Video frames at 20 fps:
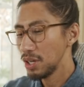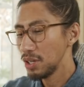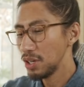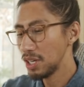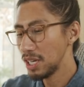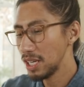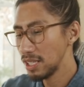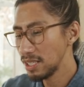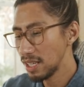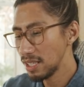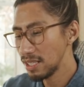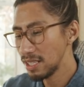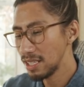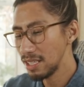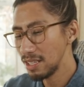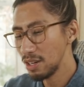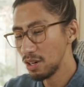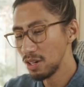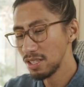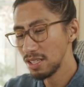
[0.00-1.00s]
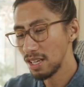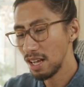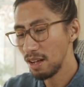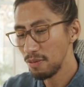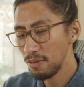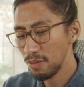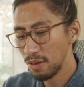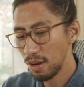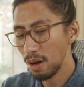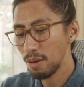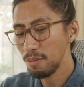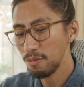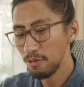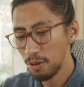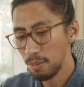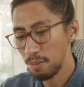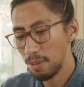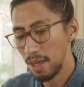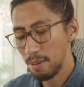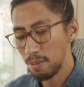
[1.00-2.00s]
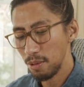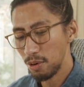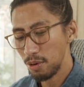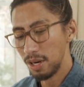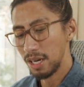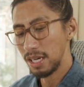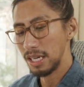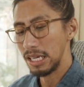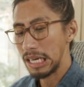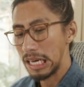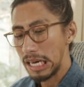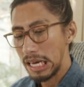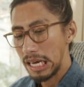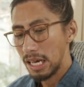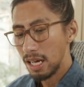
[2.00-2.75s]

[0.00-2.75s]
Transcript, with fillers: you're distancing yourself from them already.